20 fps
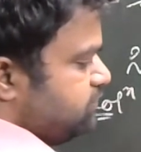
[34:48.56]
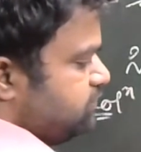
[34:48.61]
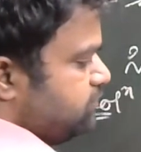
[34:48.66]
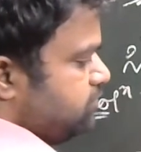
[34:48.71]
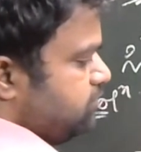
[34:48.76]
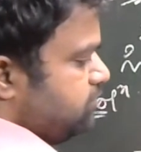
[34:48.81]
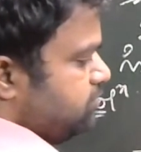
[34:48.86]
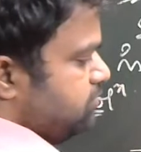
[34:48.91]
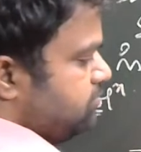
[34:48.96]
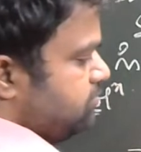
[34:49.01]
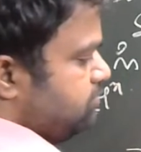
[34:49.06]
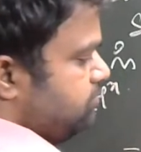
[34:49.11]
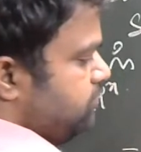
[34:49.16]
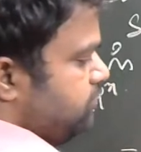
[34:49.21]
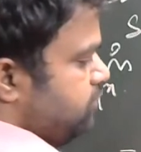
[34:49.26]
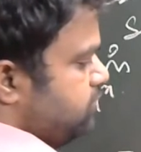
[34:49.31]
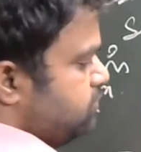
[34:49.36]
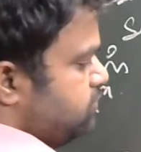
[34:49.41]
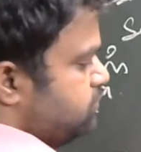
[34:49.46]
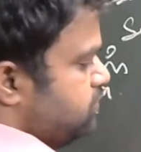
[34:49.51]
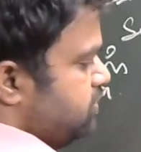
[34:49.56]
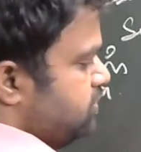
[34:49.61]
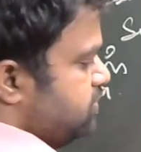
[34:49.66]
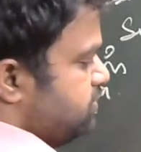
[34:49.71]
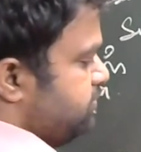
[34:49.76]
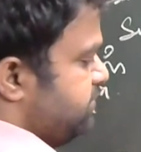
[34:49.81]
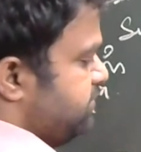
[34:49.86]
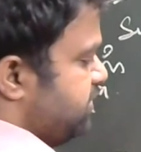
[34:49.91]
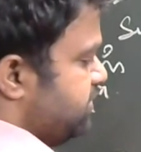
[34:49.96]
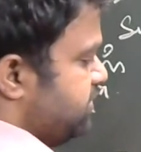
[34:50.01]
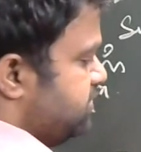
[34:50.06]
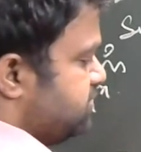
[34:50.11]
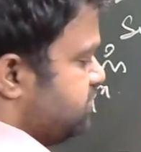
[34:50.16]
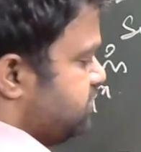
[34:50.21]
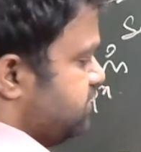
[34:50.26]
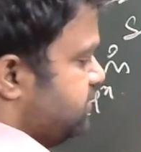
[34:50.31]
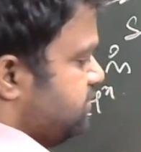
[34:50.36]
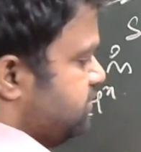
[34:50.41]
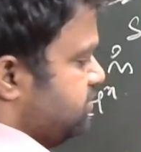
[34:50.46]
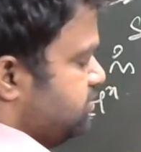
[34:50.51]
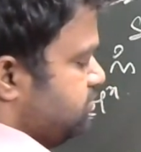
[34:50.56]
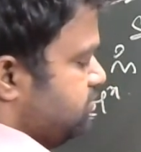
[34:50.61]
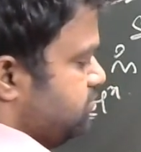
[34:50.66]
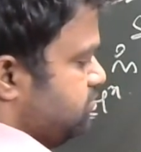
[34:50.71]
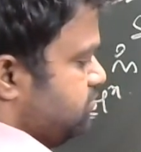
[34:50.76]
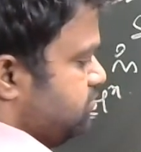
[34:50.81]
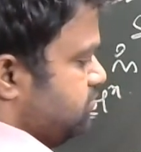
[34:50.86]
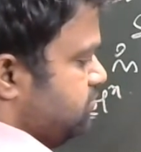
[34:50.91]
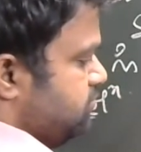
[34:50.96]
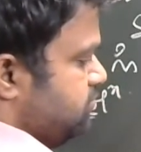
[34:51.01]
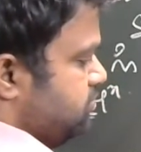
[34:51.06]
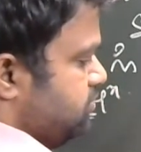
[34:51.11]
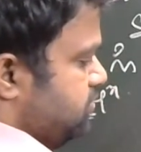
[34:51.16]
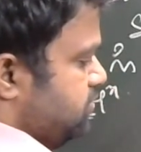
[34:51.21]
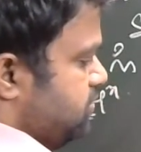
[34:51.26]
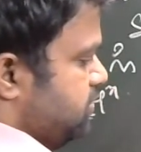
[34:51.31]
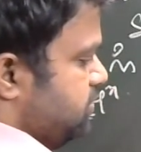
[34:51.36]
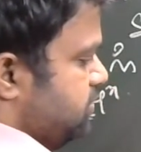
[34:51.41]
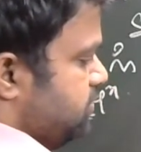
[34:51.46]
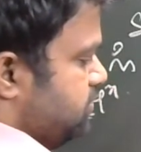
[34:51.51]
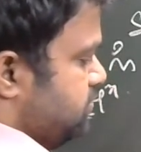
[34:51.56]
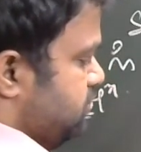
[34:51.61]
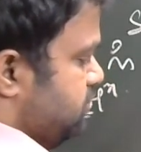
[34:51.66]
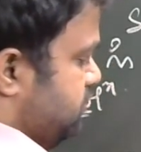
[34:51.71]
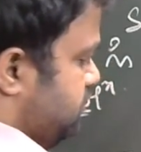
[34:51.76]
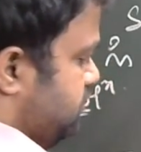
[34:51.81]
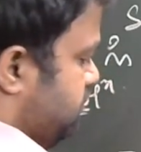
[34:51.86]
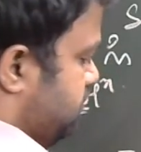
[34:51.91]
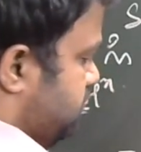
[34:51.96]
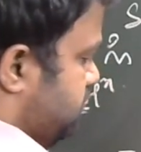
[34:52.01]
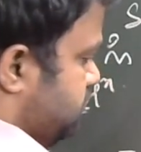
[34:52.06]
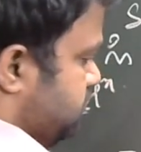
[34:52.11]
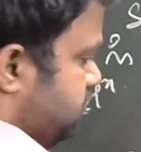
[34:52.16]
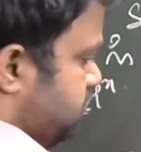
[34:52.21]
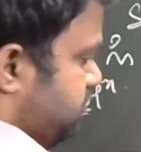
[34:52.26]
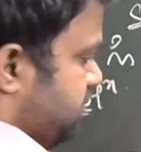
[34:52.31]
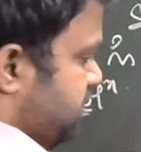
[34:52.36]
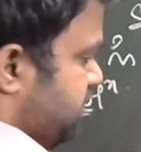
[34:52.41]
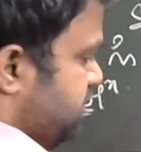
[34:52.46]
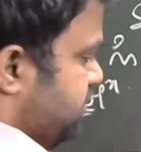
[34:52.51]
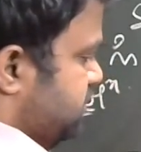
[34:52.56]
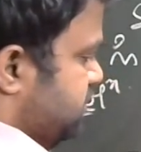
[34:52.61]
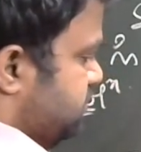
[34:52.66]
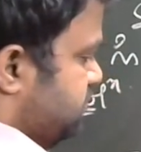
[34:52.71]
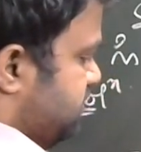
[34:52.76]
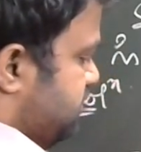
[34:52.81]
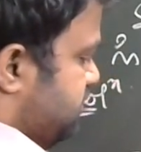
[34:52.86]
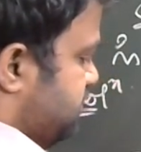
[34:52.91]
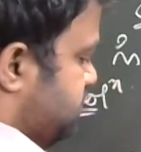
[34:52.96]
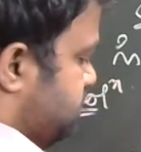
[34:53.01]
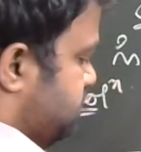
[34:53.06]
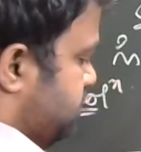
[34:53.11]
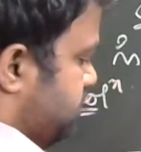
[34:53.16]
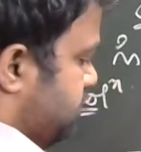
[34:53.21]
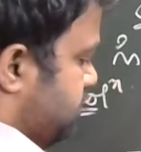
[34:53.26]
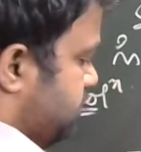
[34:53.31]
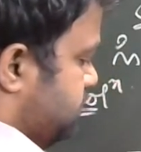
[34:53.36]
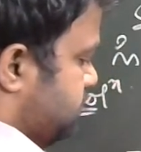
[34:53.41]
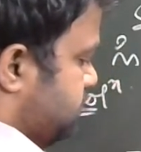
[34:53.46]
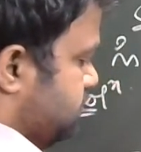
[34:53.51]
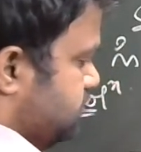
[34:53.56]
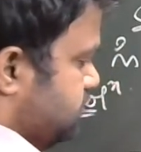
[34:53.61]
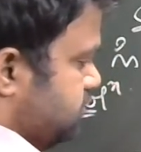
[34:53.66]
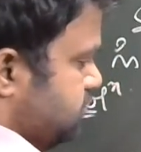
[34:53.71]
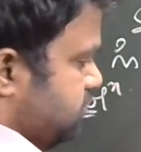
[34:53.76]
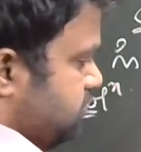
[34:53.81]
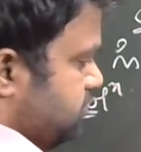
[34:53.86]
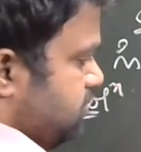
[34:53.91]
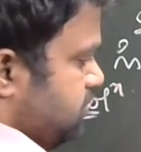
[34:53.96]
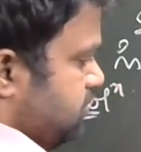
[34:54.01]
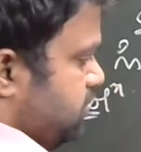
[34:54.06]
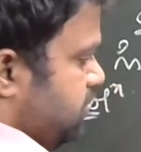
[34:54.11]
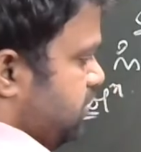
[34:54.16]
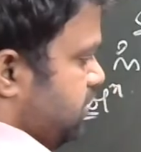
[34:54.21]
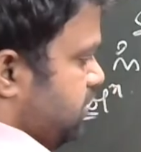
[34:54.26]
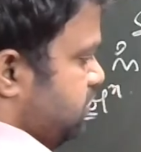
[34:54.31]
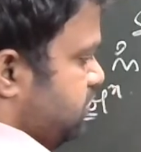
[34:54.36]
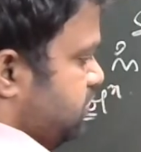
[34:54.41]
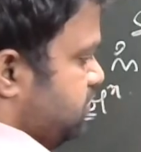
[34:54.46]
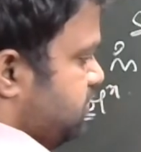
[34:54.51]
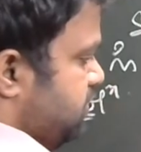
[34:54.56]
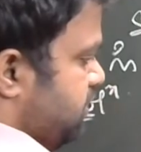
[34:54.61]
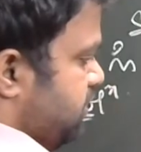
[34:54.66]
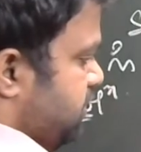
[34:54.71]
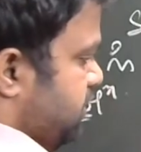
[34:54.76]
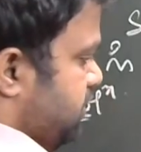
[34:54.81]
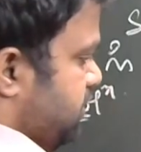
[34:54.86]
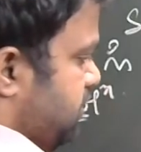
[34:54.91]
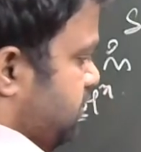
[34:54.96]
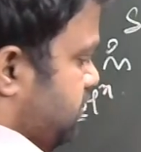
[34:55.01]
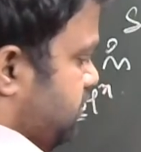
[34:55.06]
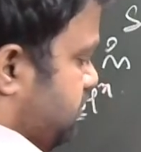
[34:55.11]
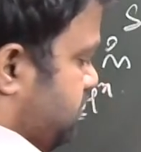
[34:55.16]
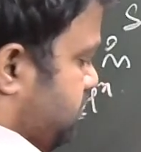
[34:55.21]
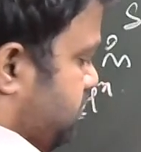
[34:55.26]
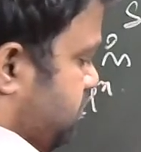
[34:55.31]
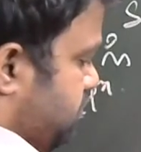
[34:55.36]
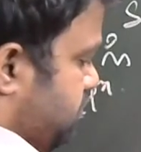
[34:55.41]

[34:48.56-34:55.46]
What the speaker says: 4 plus 1, the minus 3. Now, so minus plus, and 3